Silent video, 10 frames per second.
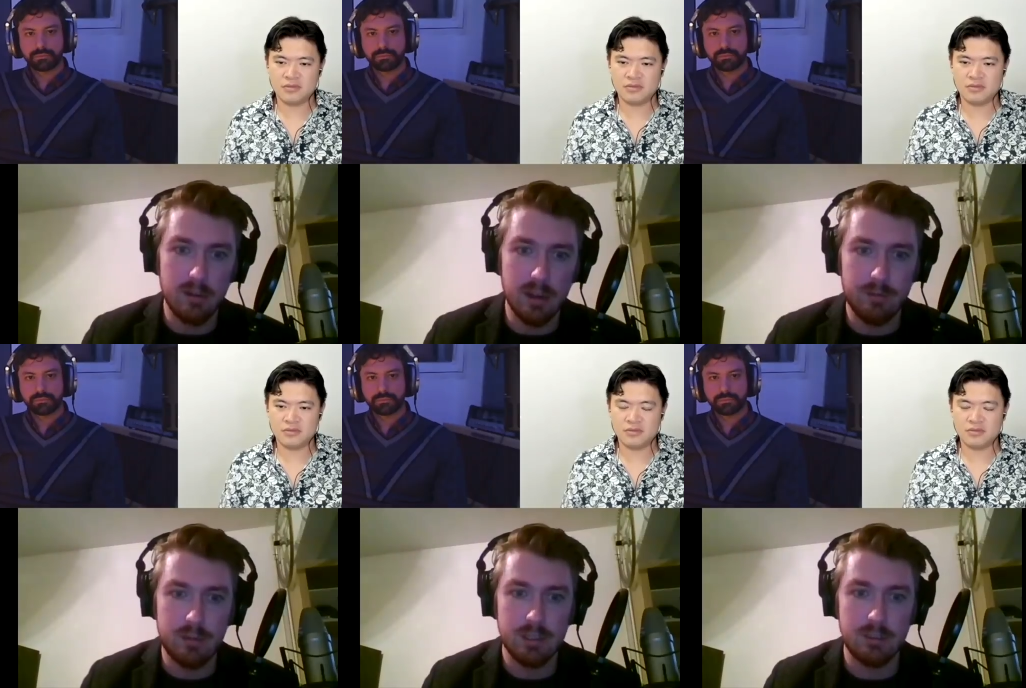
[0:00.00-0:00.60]

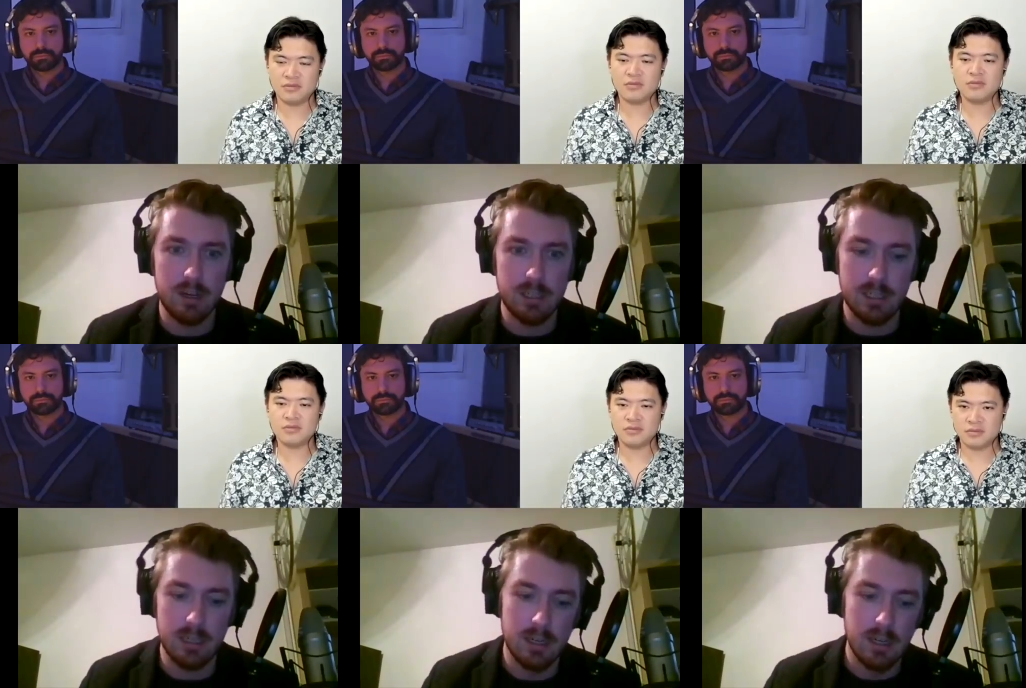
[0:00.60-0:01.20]
Speaker 1: infrastructure
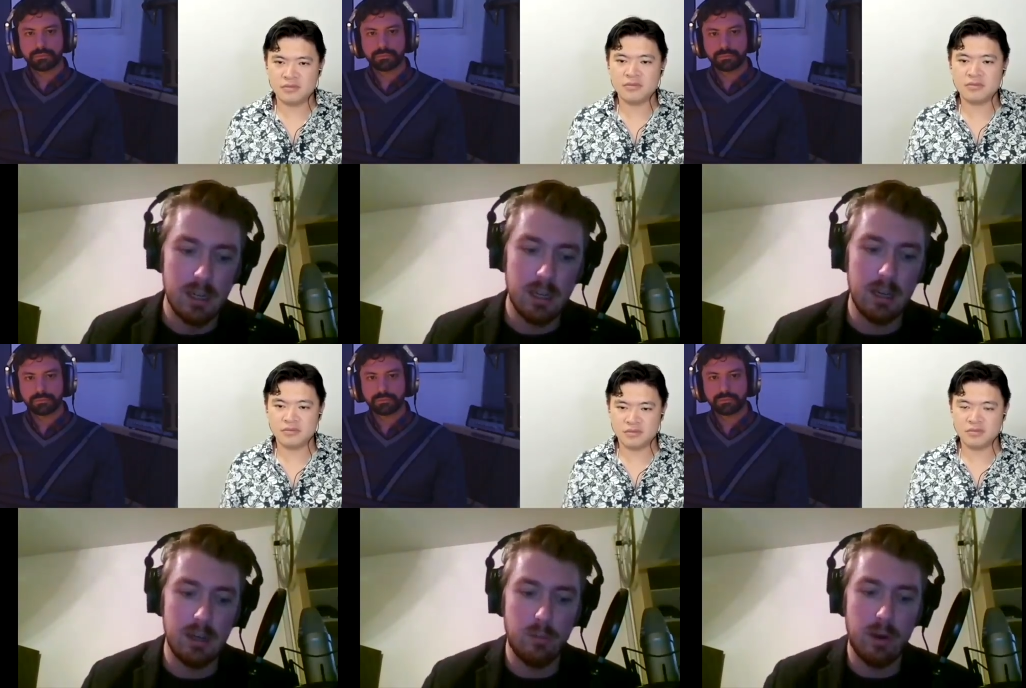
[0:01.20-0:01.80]
uh,
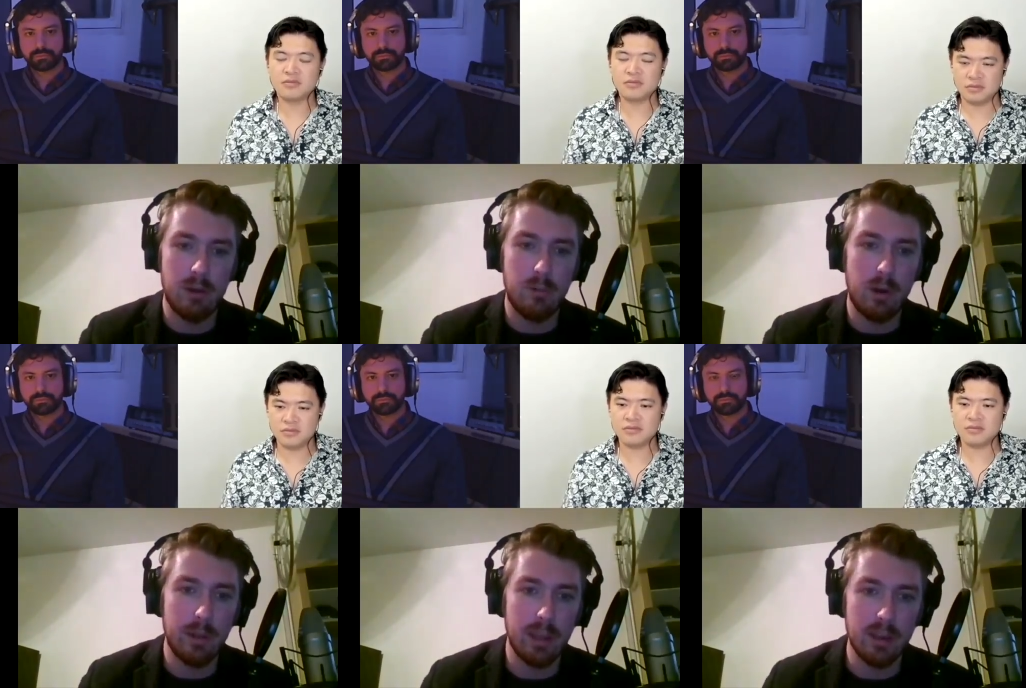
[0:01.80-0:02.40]
where, where we
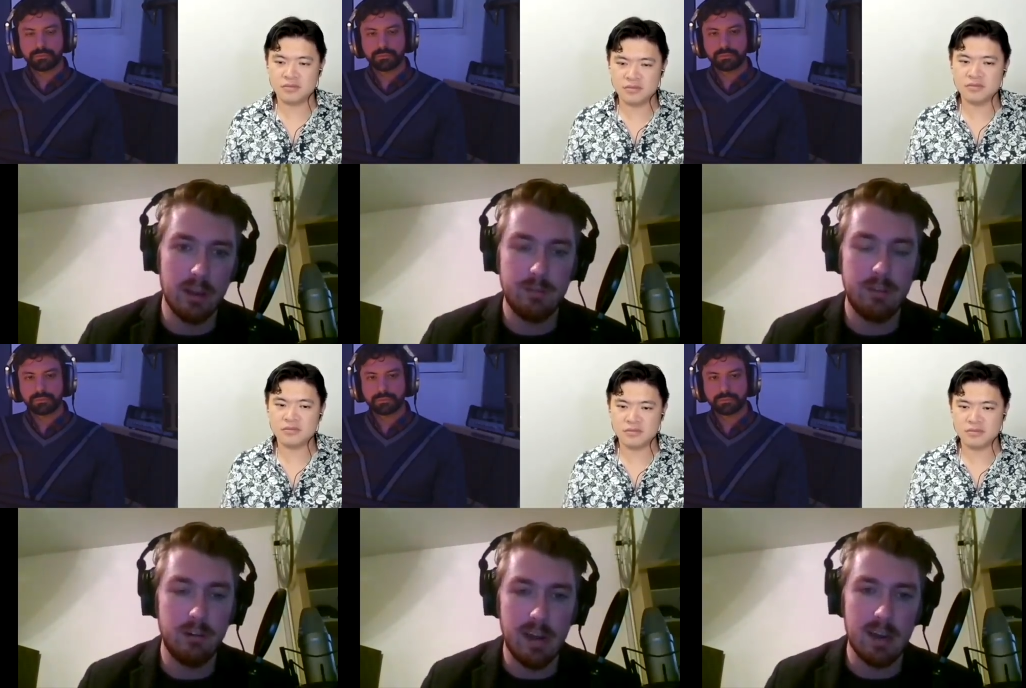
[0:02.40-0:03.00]
can kind of
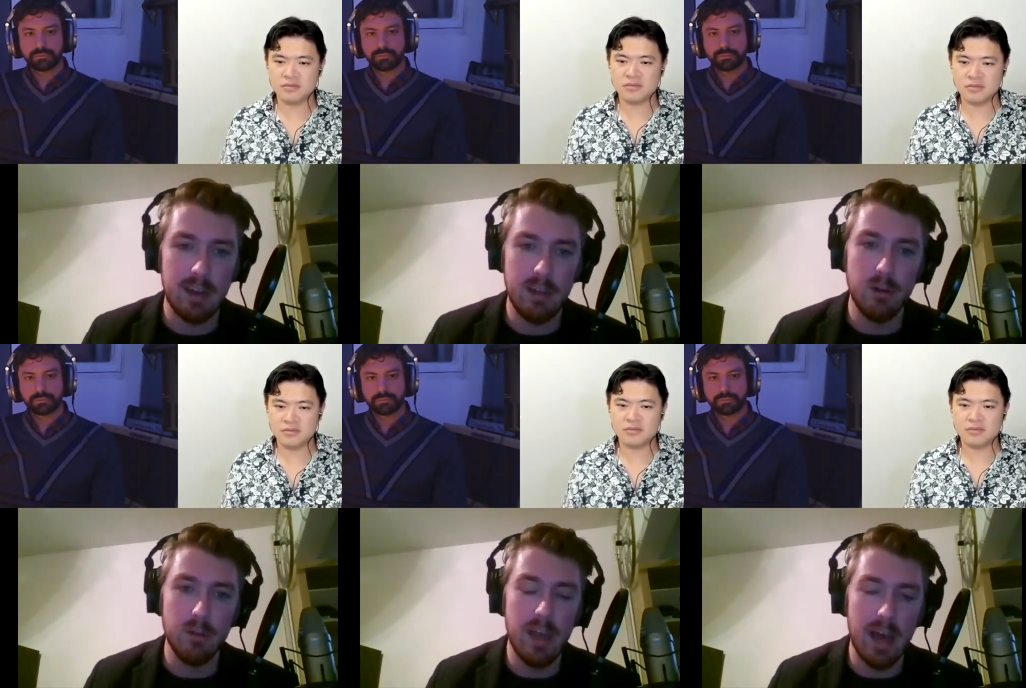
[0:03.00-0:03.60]
directly hold
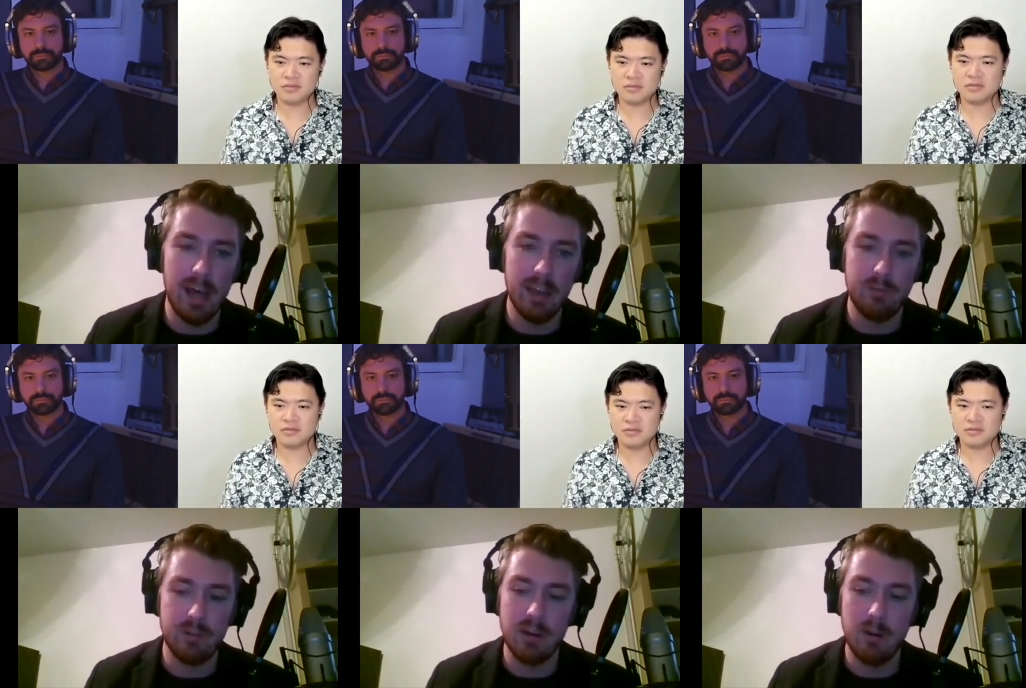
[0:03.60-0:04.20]
the hand of a
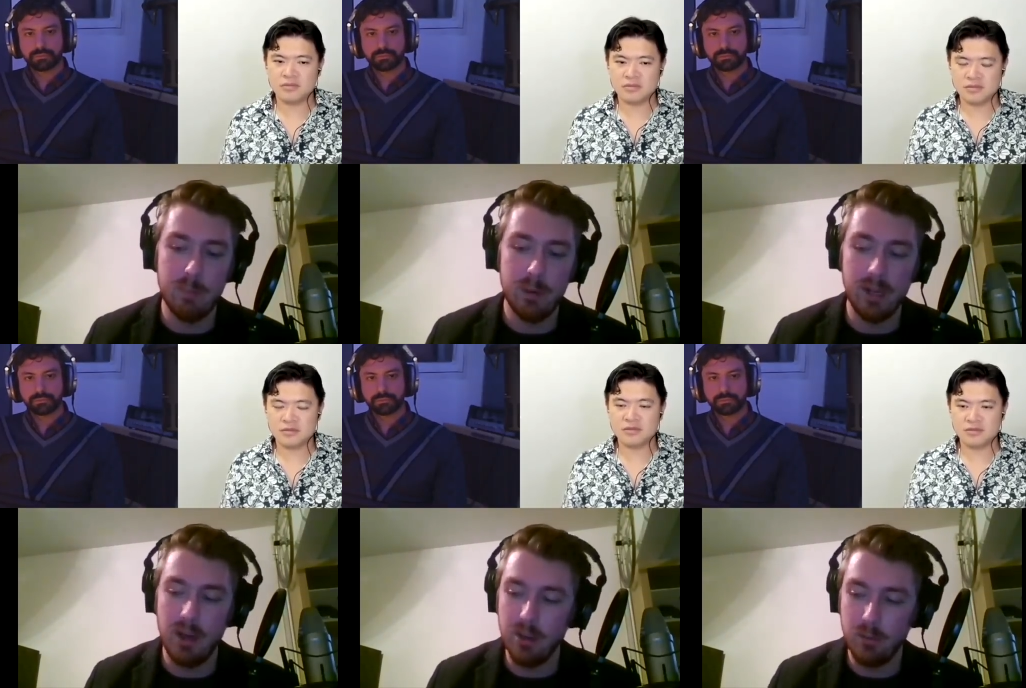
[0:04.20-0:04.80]
company all
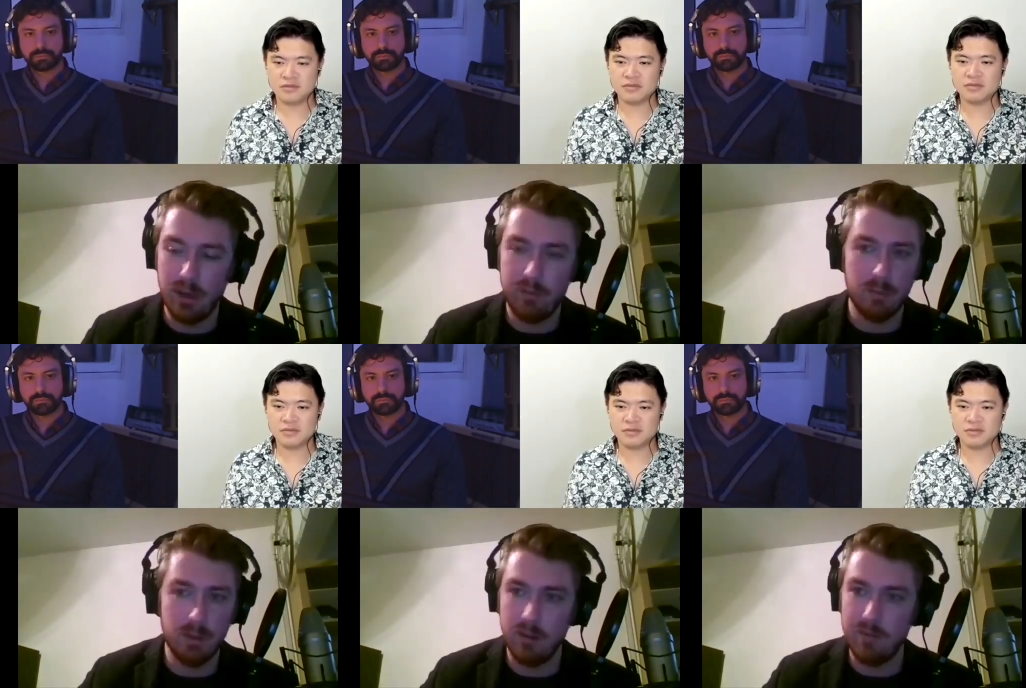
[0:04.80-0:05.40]
the way from kind
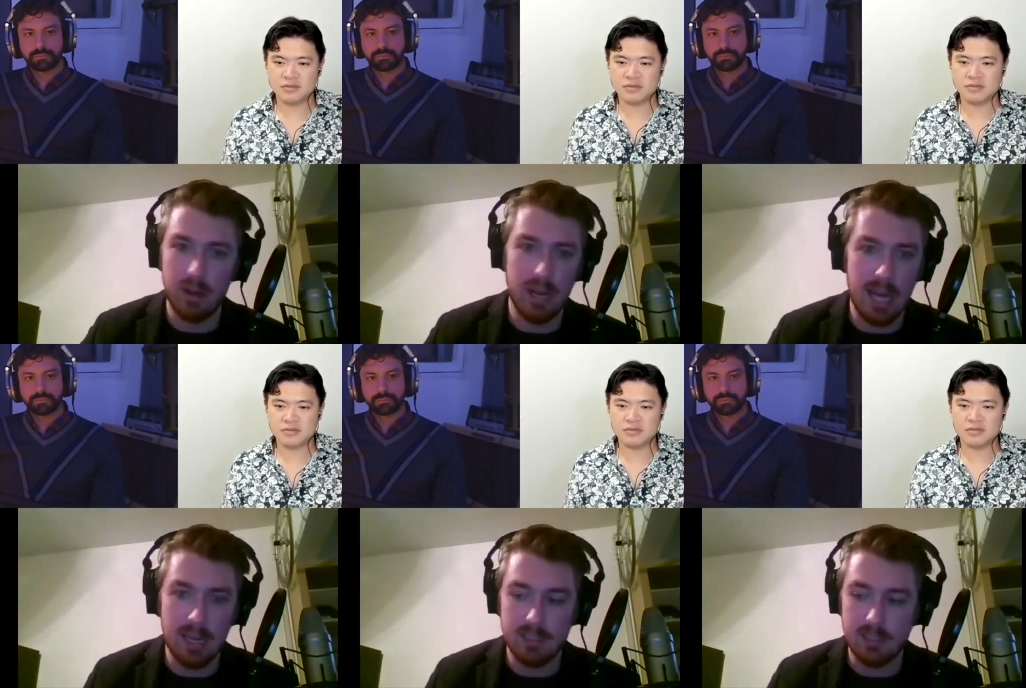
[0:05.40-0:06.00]
of
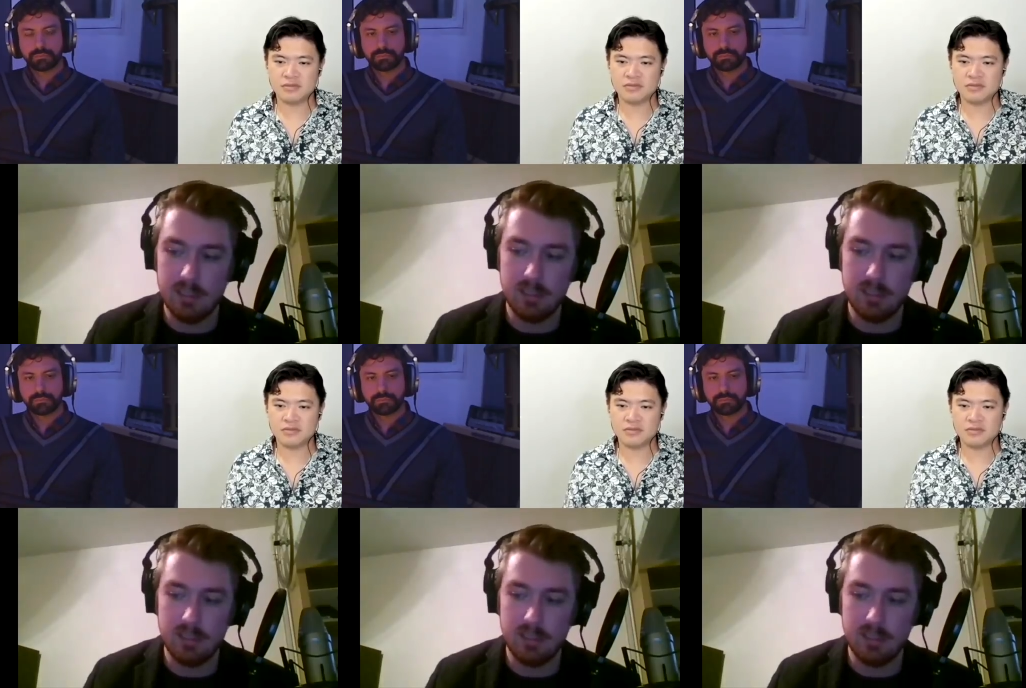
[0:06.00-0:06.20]
analysis